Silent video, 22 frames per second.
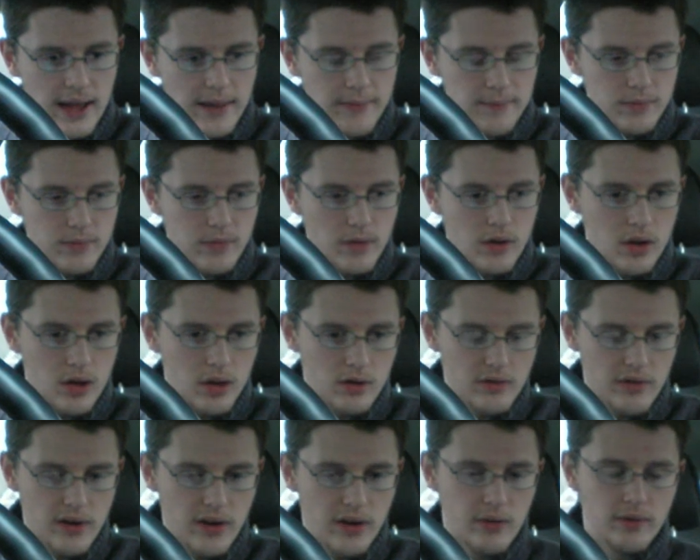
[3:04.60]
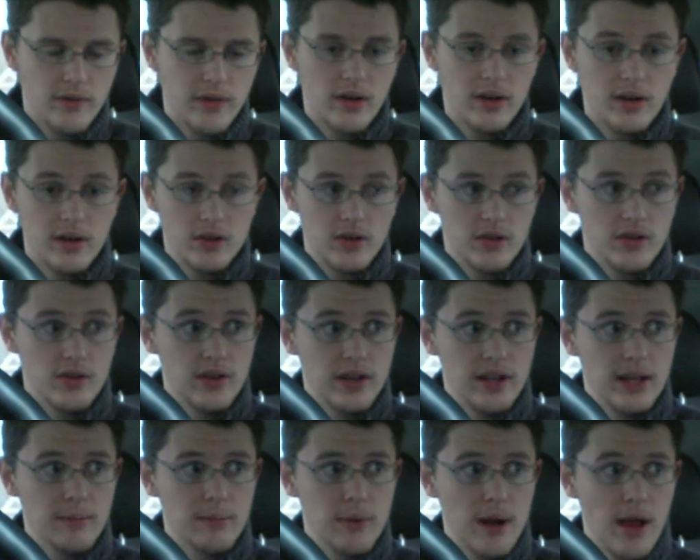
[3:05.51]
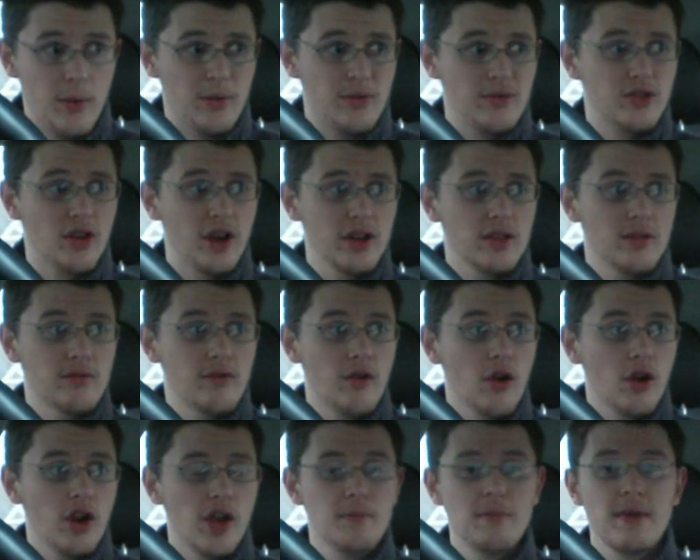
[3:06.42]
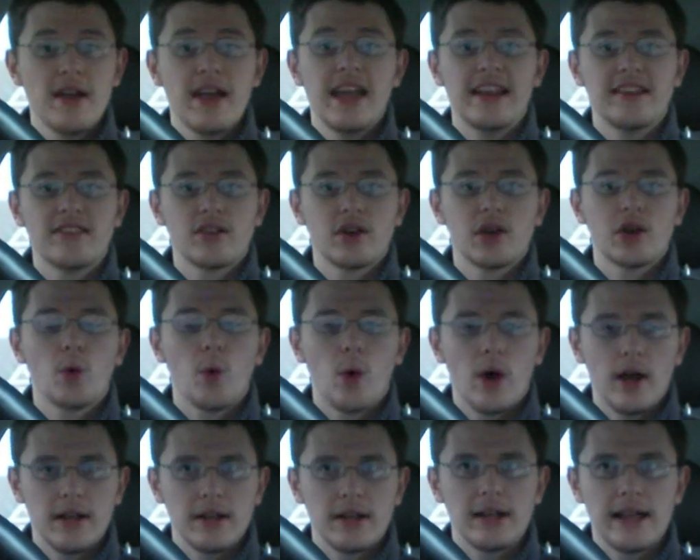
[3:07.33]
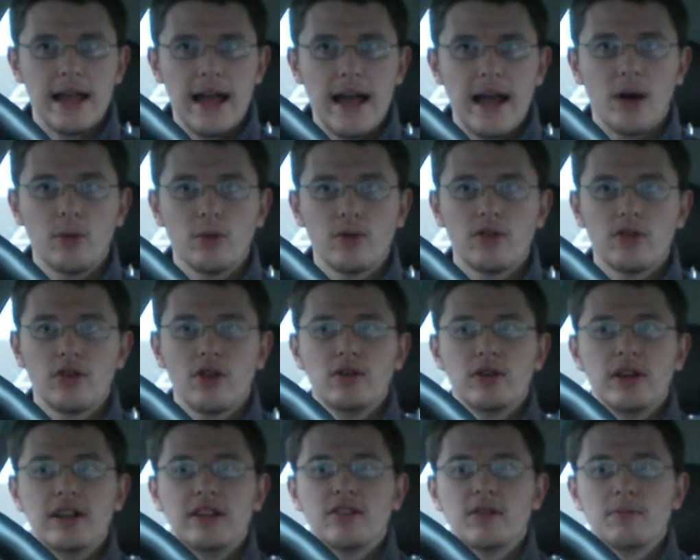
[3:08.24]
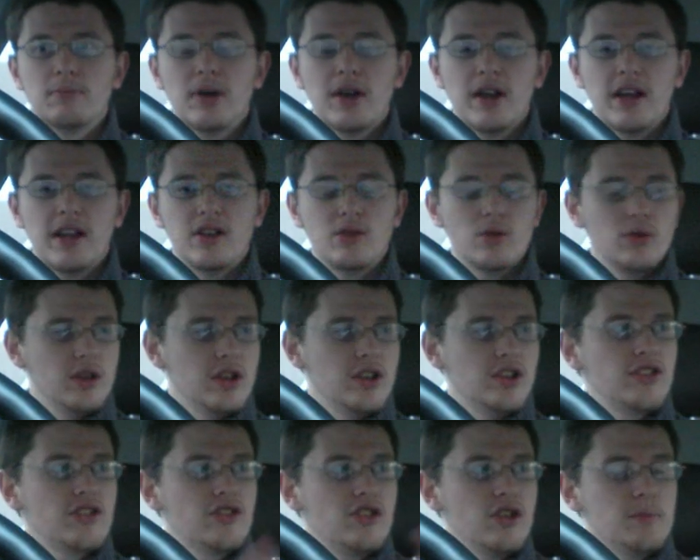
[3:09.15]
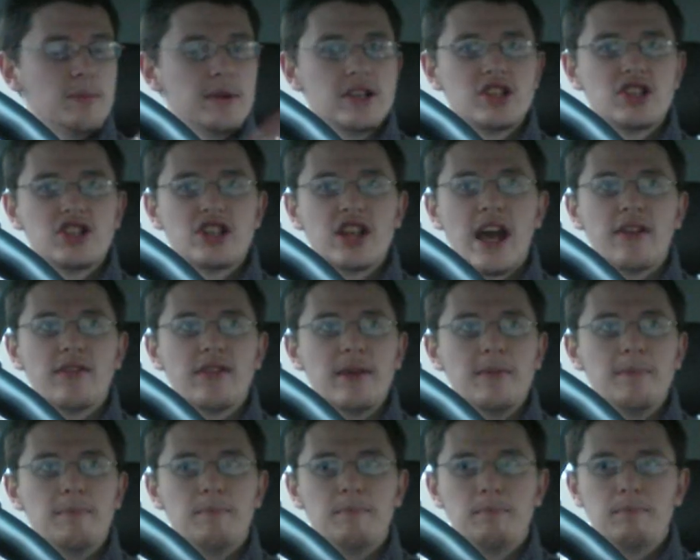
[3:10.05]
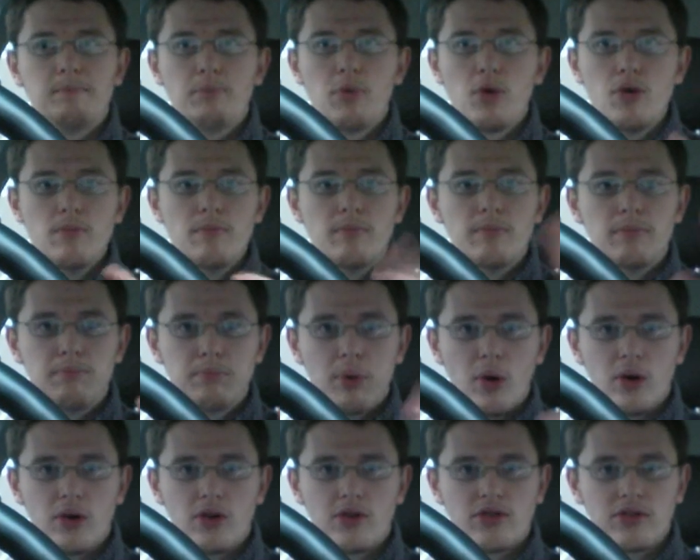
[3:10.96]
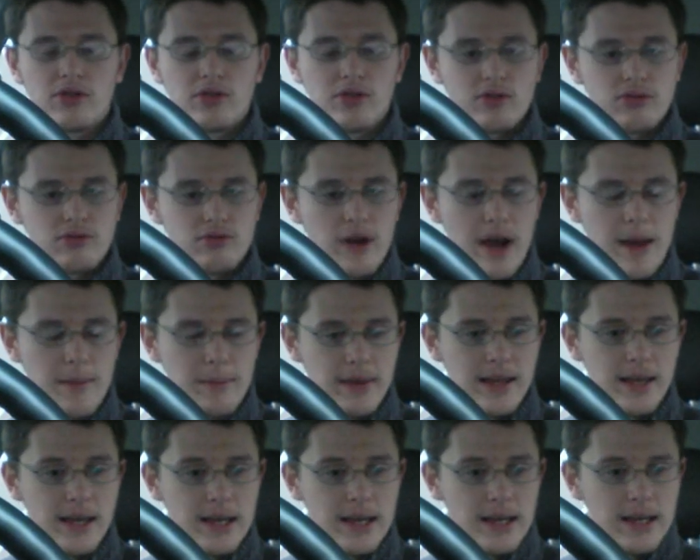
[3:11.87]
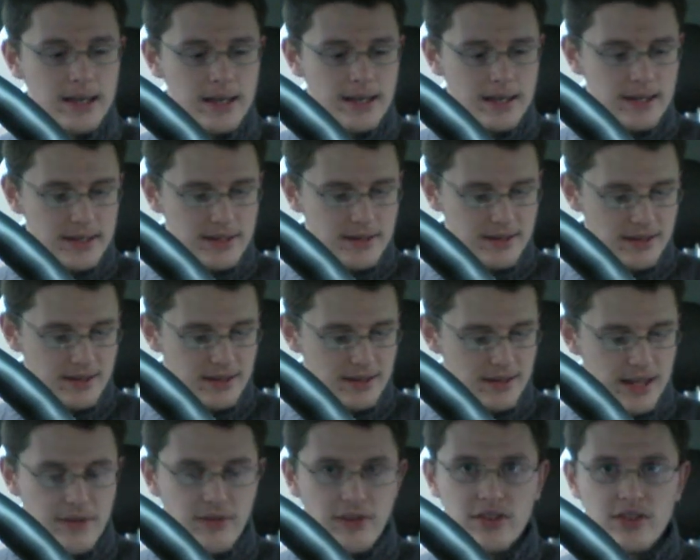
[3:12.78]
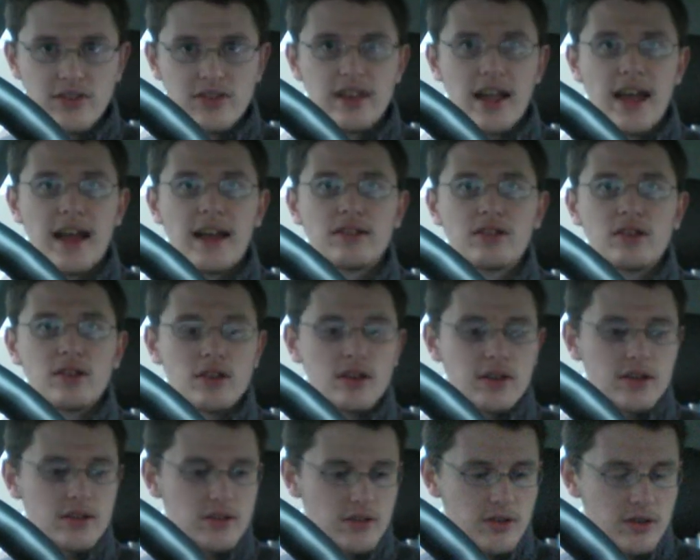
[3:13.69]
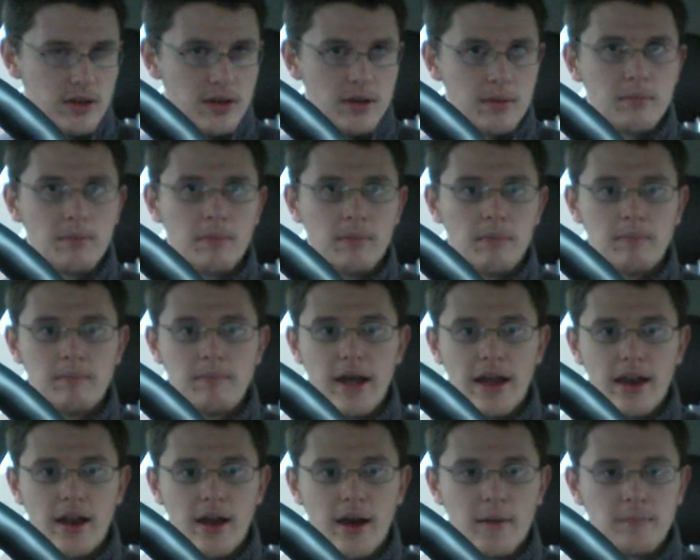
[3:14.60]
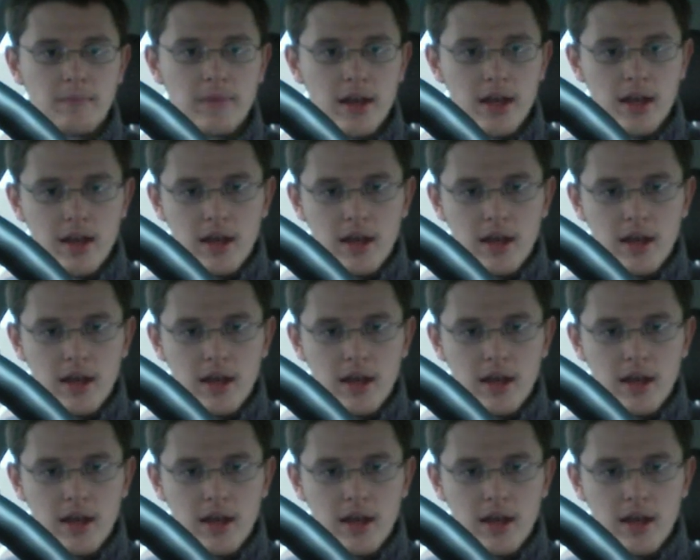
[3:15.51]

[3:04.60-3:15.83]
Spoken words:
get a very, very good CD player. We've tried the volume. It's quite loud. No need to put in all your stupid chavvy boombox crappy. Leave it standard. It's better.